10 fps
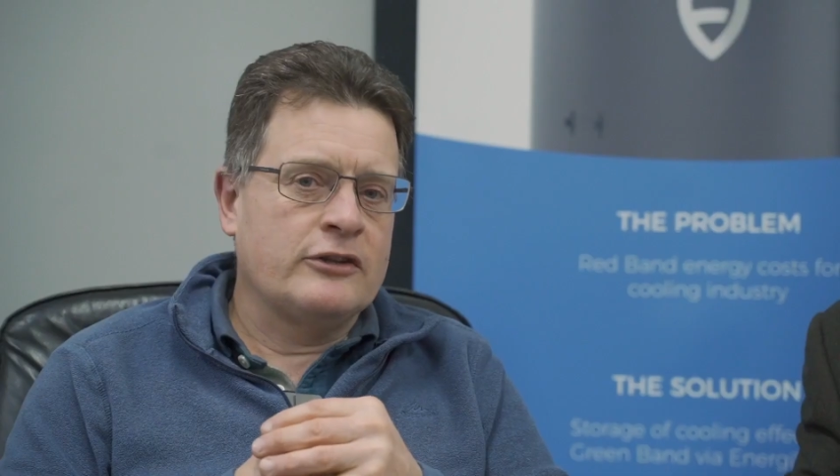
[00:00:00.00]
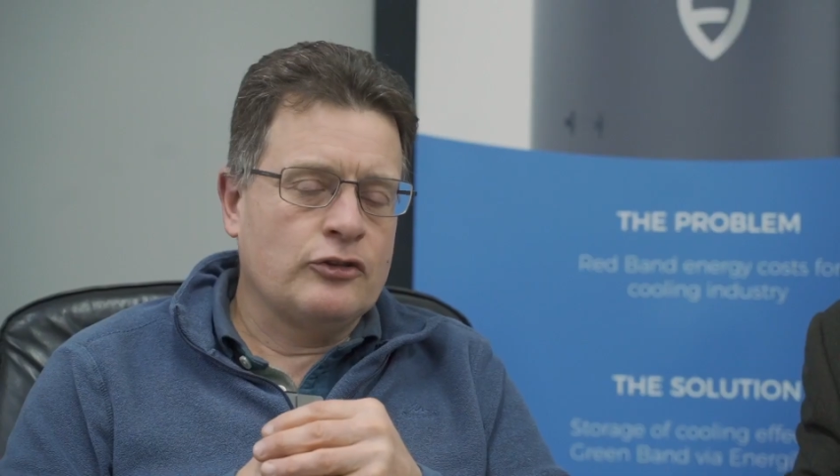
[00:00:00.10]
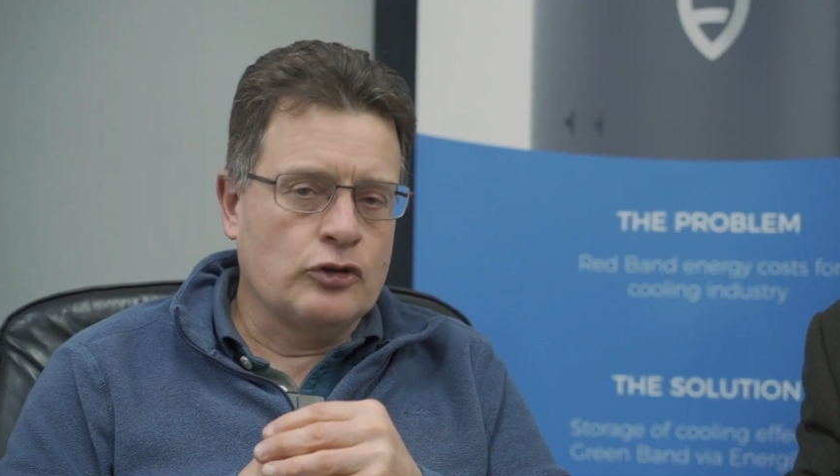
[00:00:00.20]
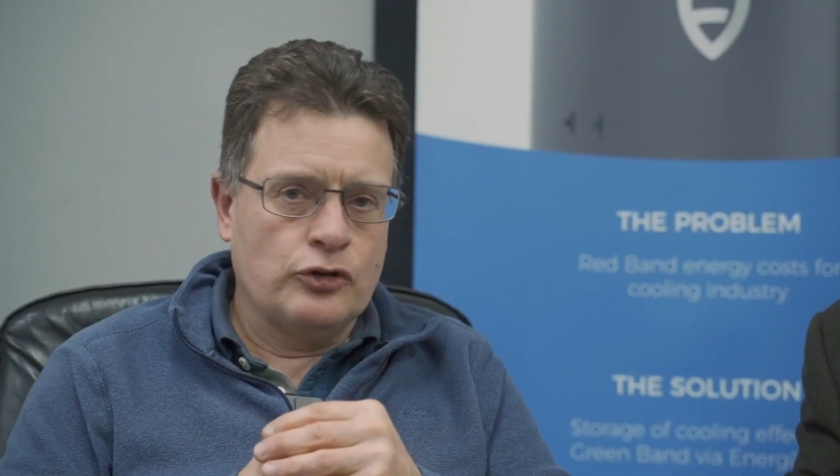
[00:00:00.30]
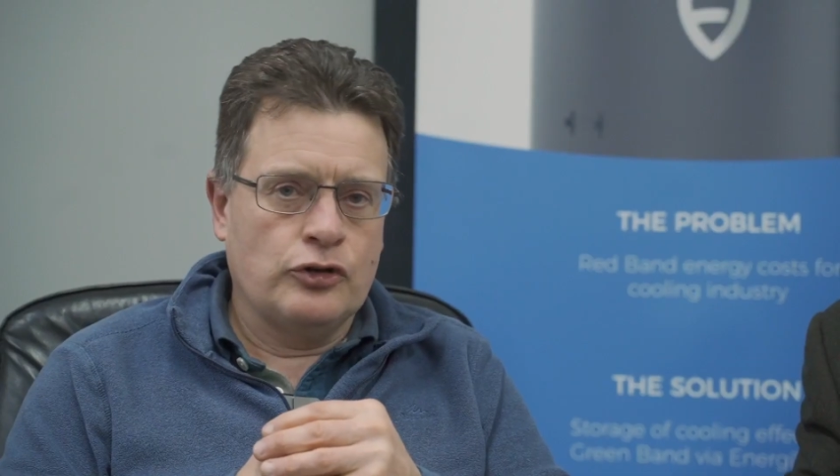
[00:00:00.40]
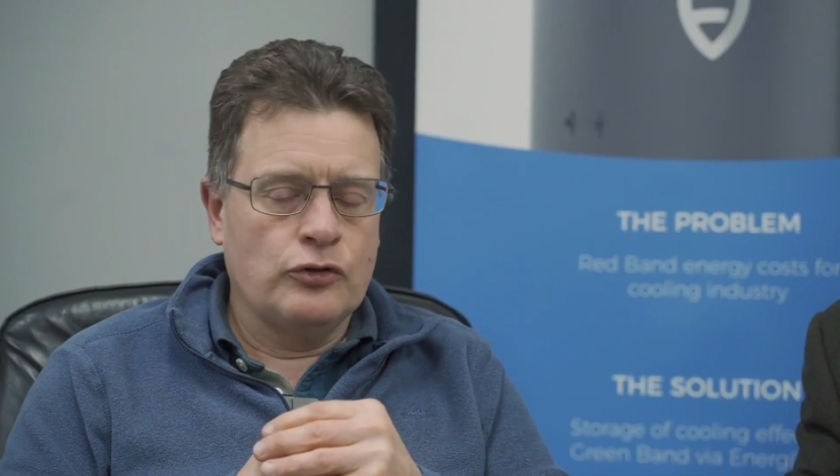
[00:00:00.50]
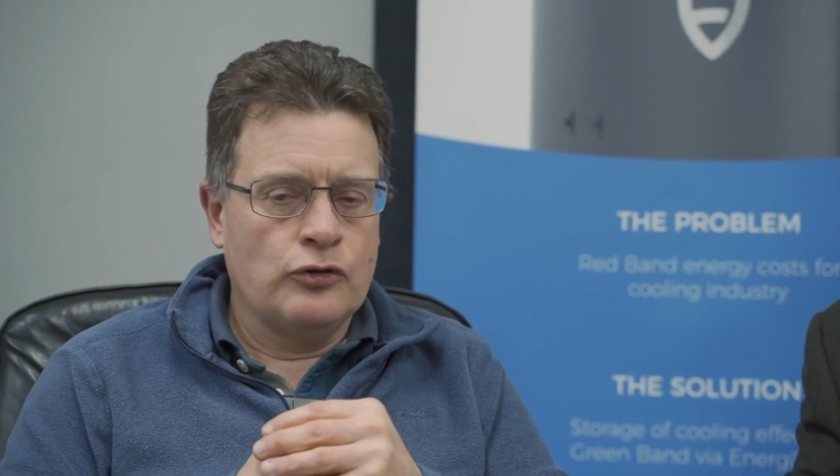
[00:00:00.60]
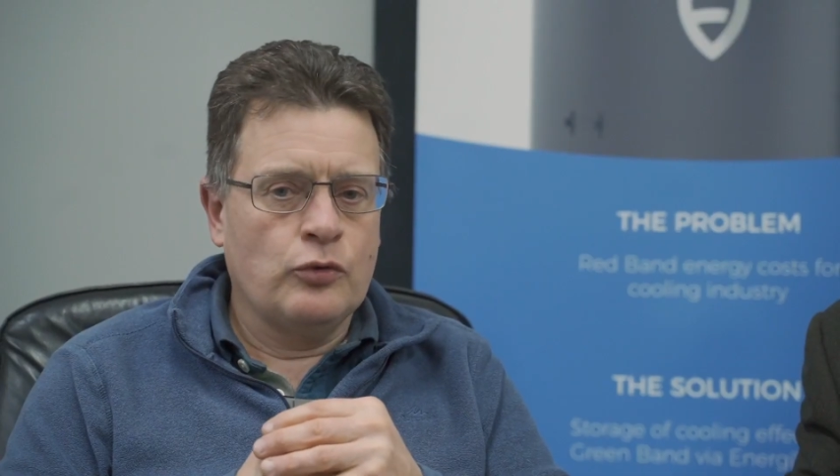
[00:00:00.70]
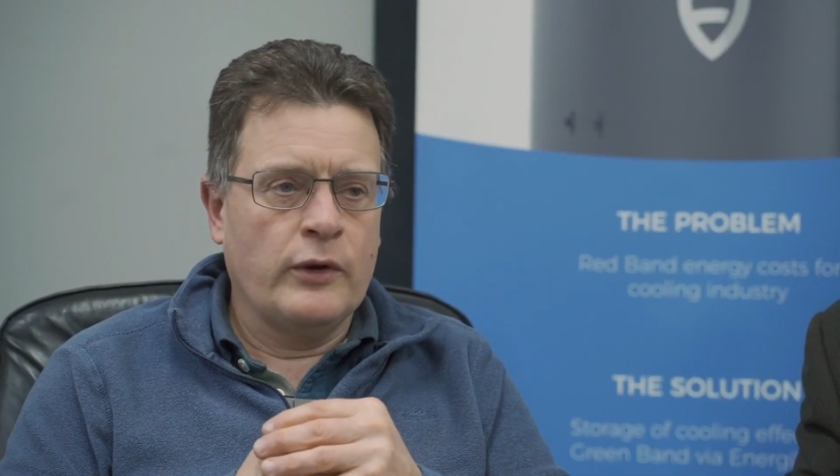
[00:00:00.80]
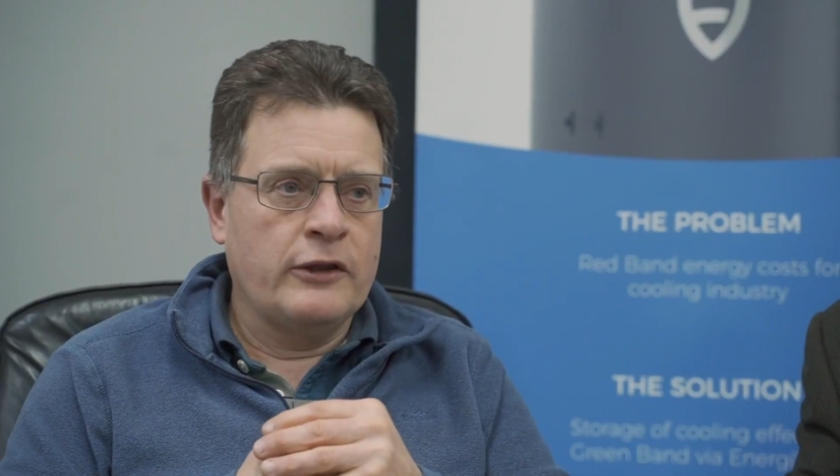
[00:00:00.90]

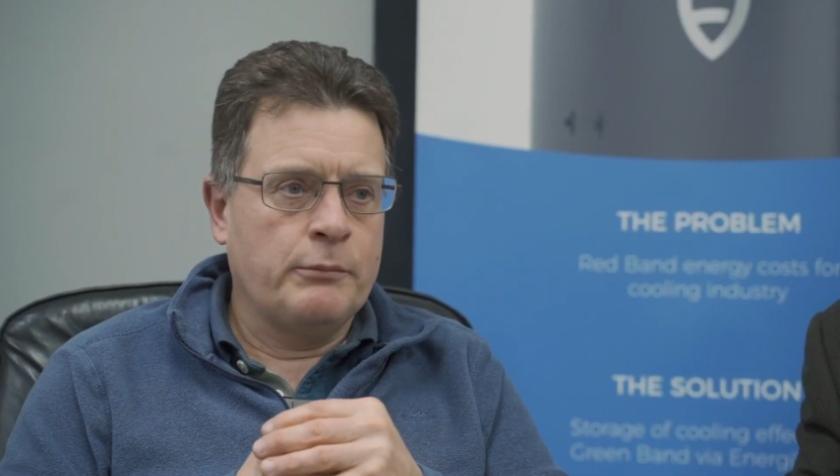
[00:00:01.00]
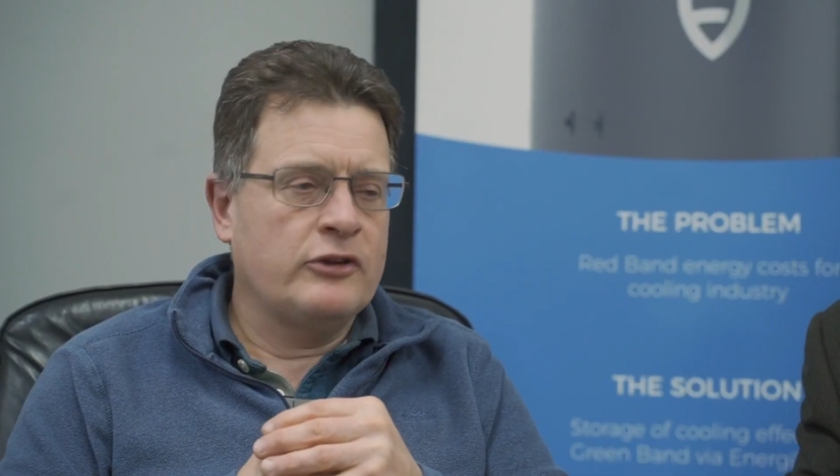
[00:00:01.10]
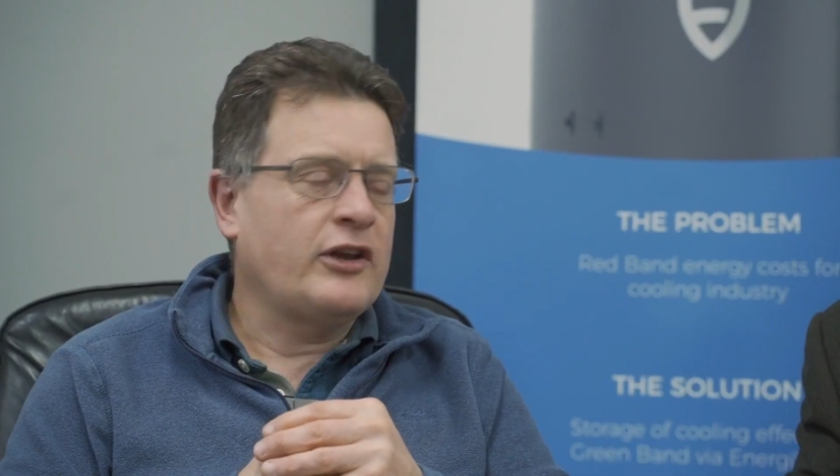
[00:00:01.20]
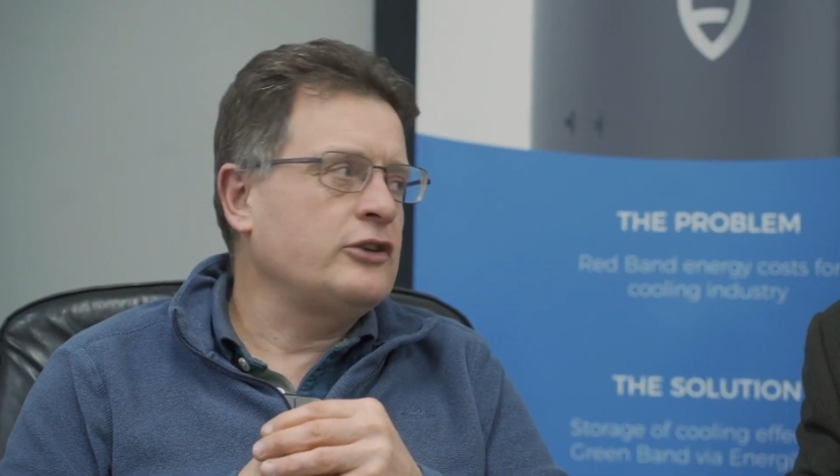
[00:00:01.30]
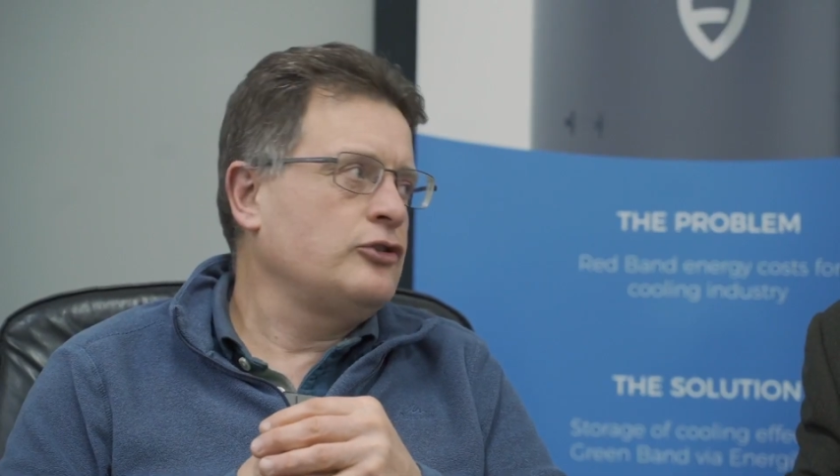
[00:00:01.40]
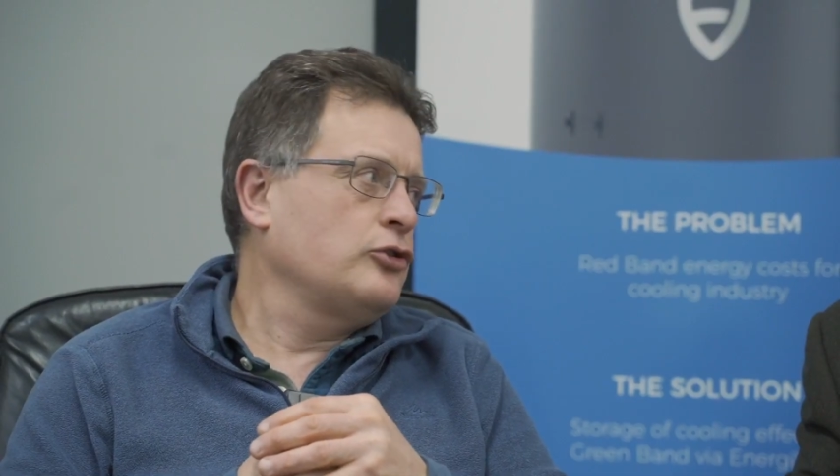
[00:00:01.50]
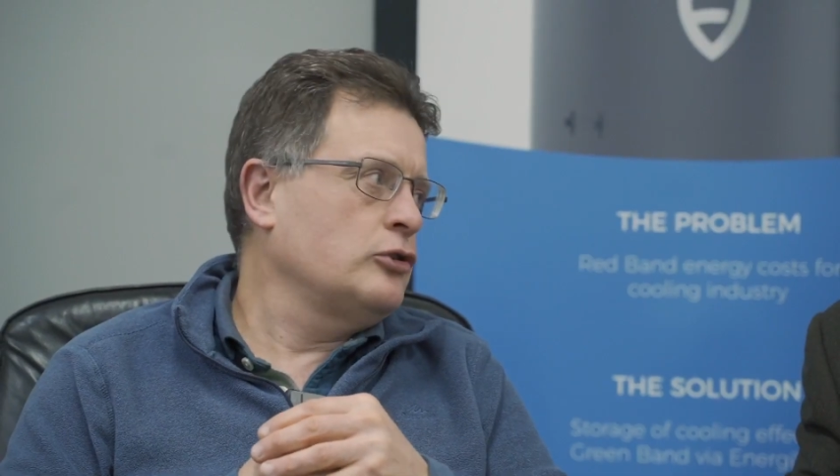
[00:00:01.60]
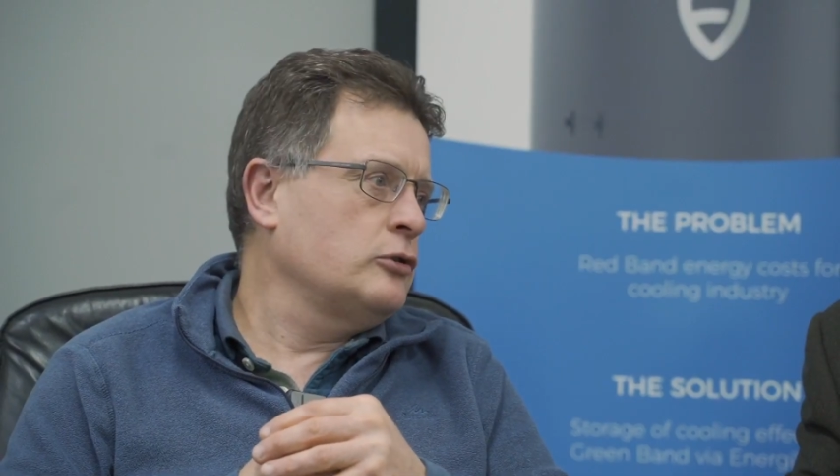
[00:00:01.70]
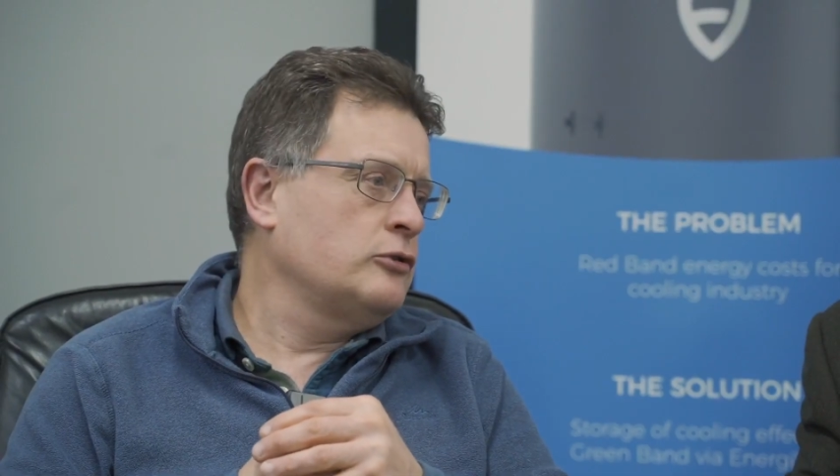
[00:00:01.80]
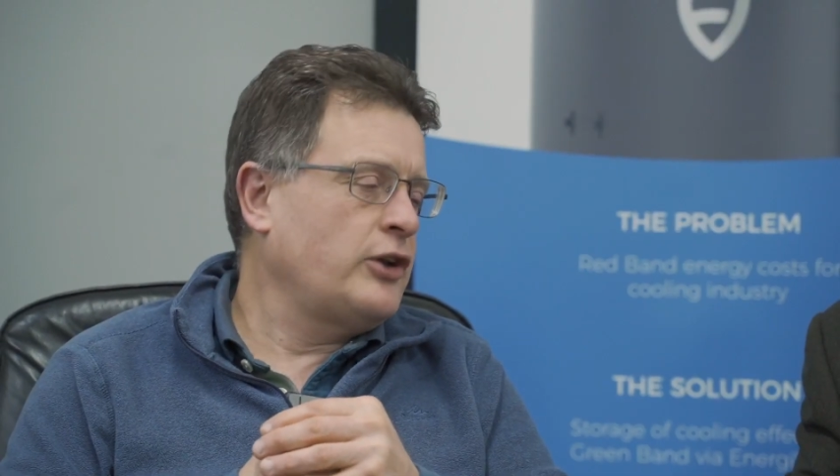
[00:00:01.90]
discussions with potential